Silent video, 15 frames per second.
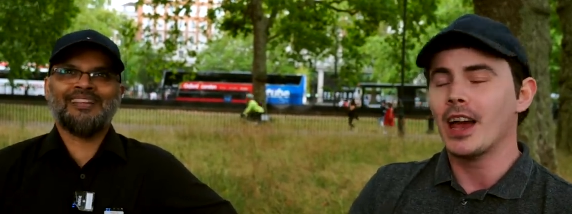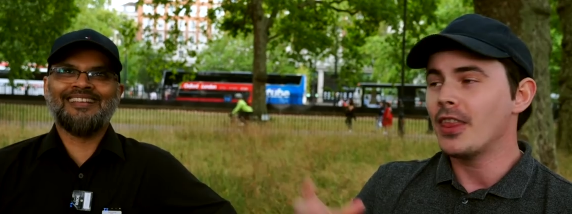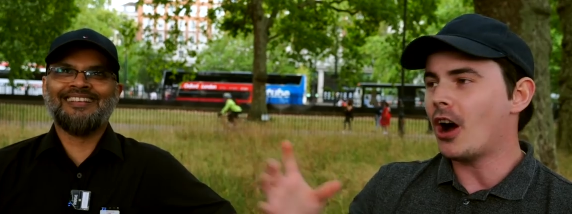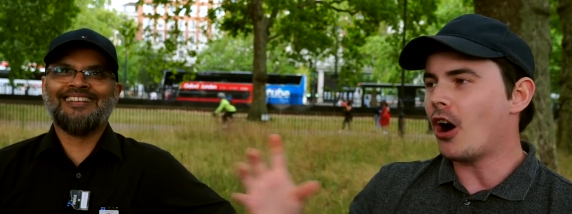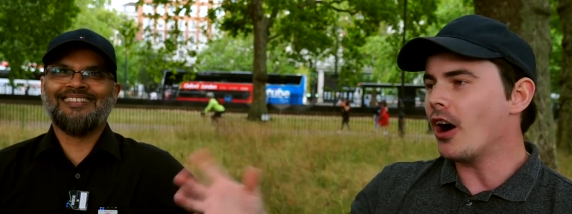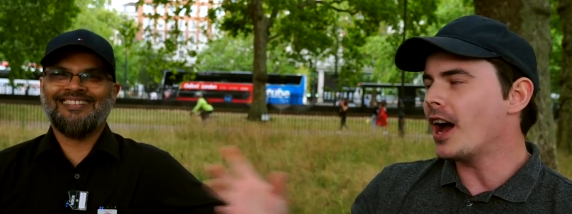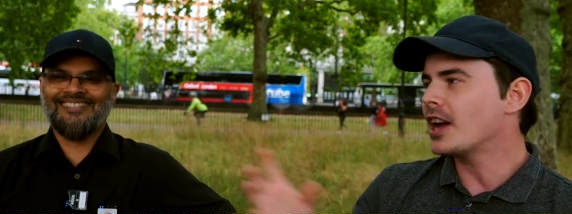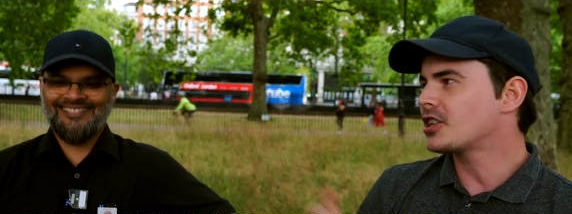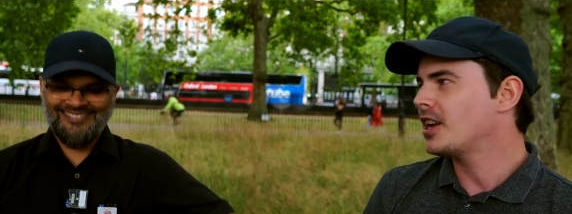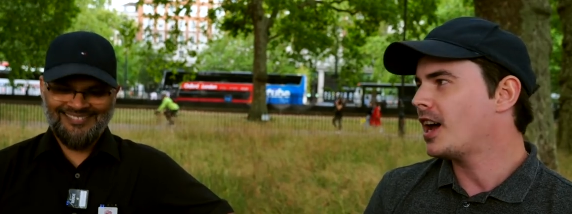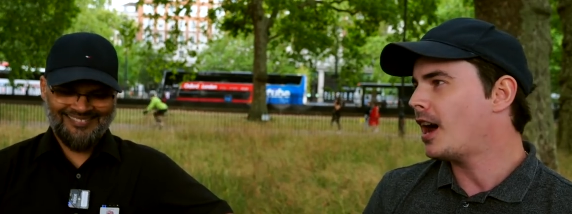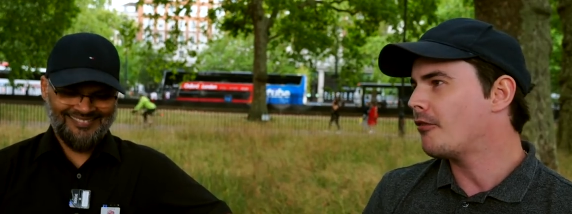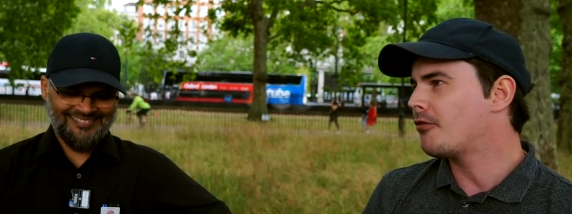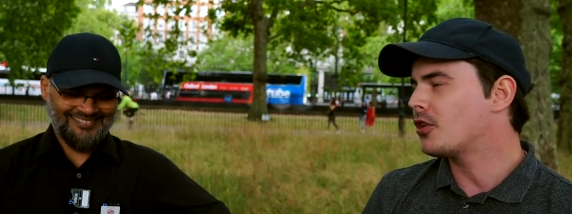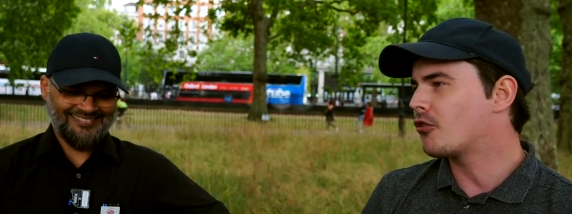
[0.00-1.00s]
Speaker 1: Now I actually
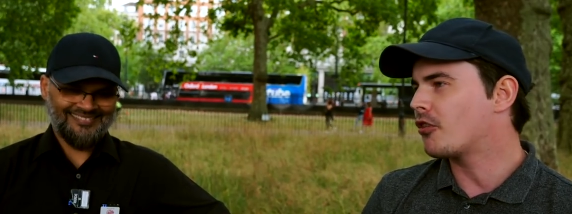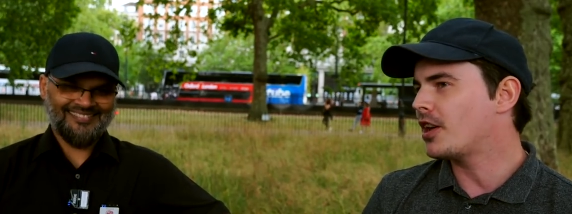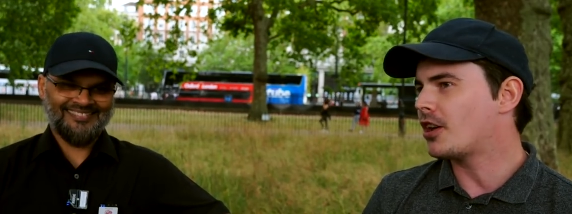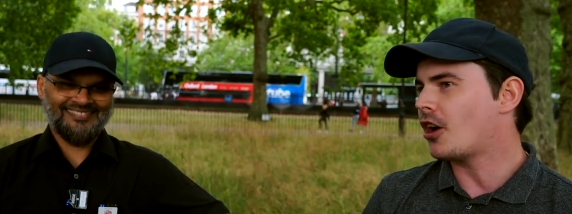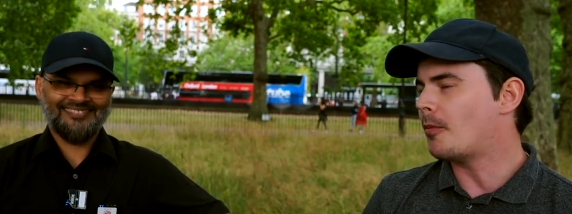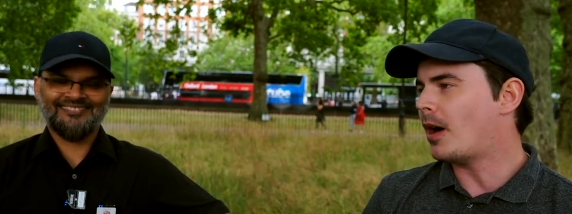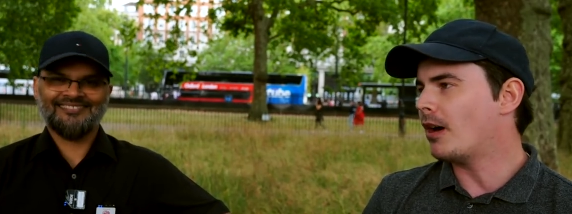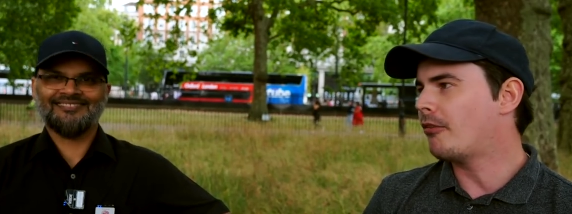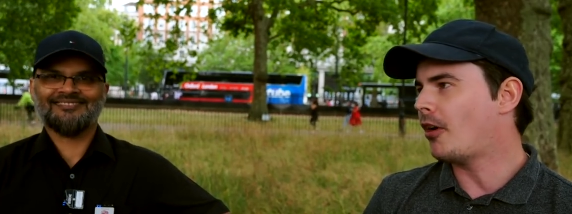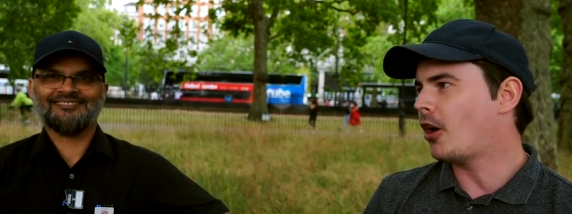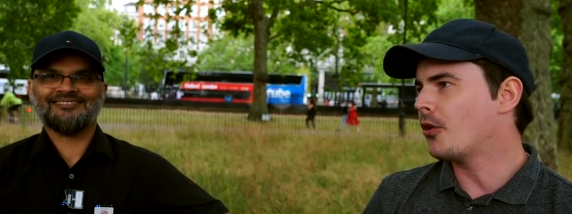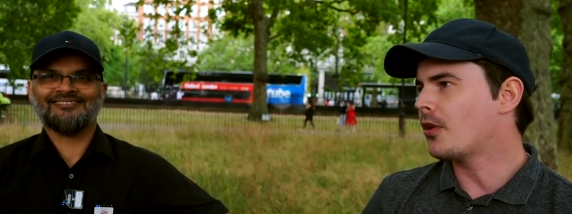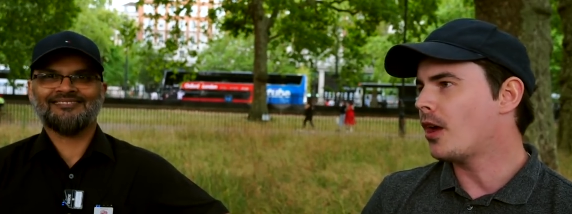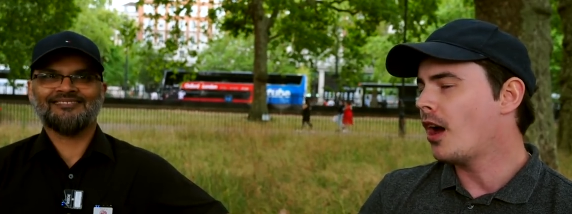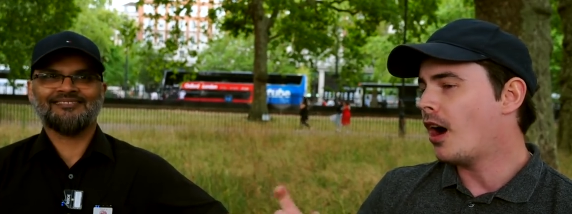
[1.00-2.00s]
have the Greek on my
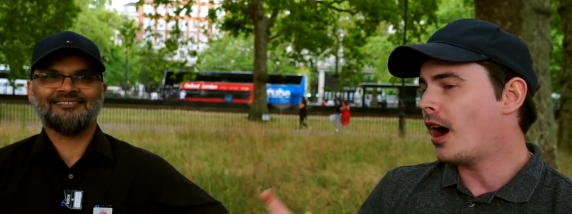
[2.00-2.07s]
phone.